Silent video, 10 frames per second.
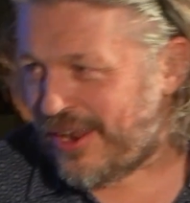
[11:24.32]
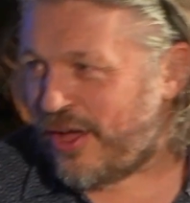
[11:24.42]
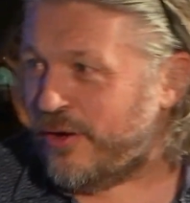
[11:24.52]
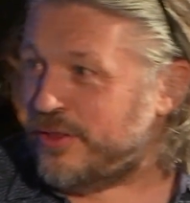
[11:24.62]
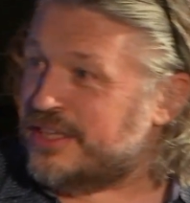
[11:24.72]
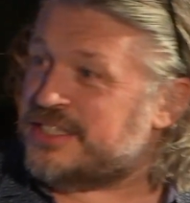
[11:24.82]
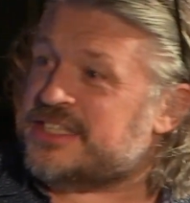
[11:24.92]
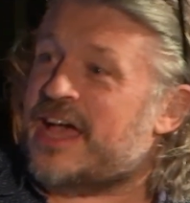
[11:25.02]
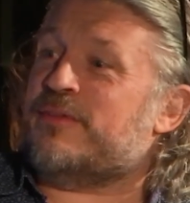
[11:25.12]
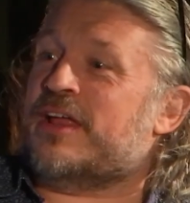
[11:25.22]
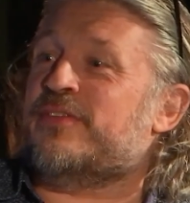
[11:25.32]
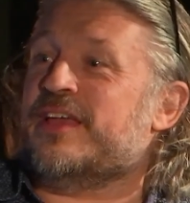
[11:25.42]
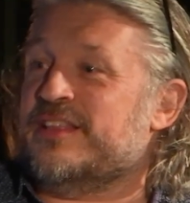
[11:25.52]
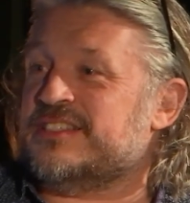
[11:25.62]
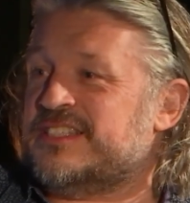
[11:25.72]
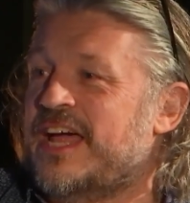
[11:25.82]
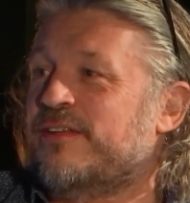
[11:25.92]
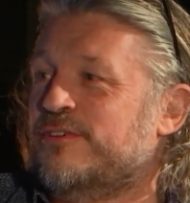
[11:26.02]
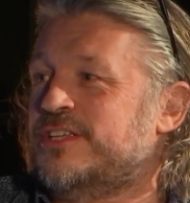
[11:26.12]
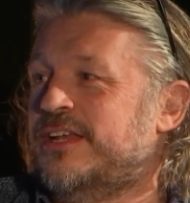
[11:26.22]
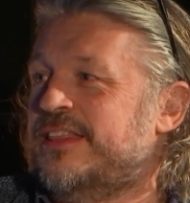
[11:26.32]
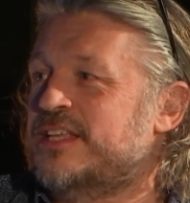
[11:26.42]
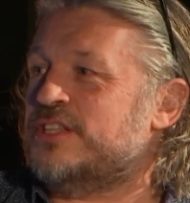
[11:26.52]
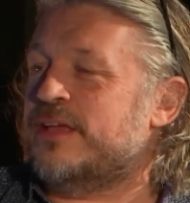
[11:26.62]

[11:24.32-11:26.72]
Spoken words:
I think there's a standard routine in this.